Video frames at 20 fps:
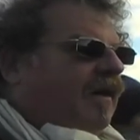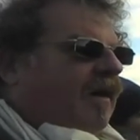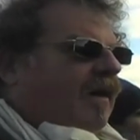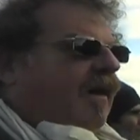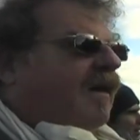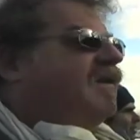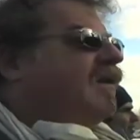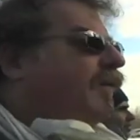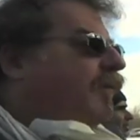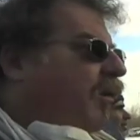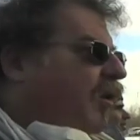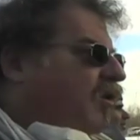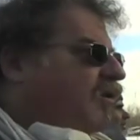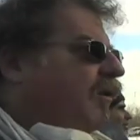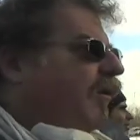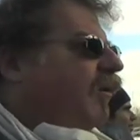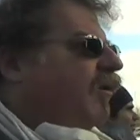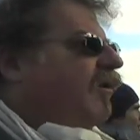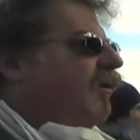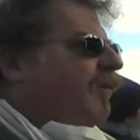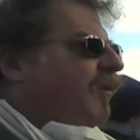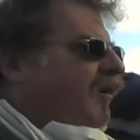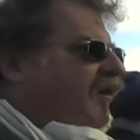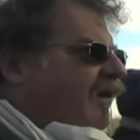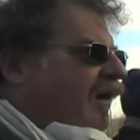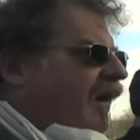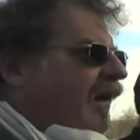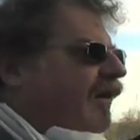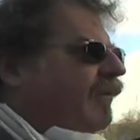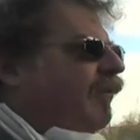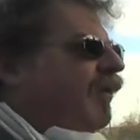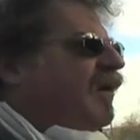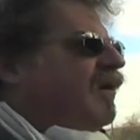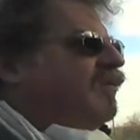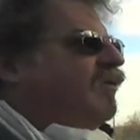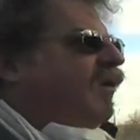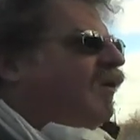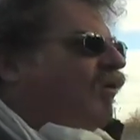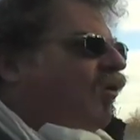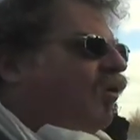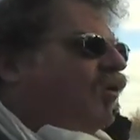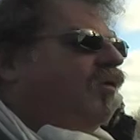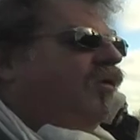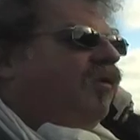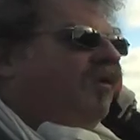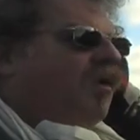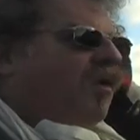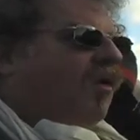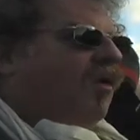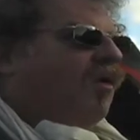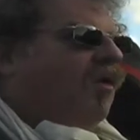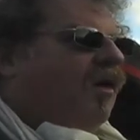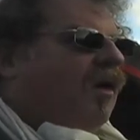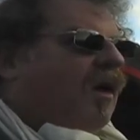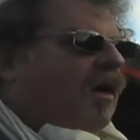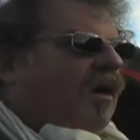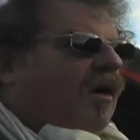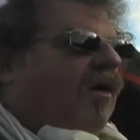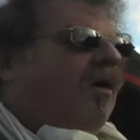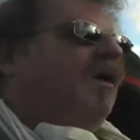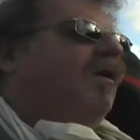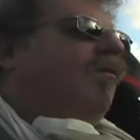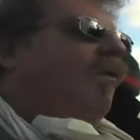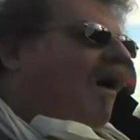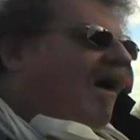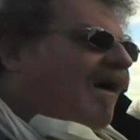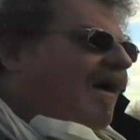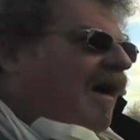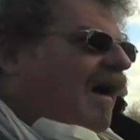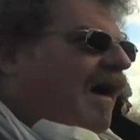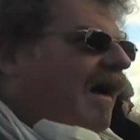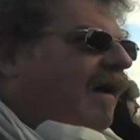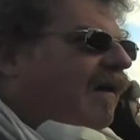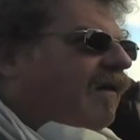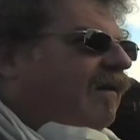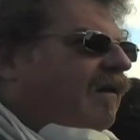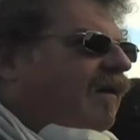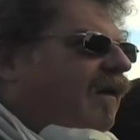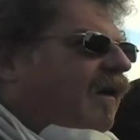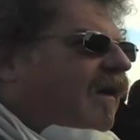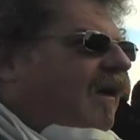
It's impossible to predict because we don't know, on the one hand,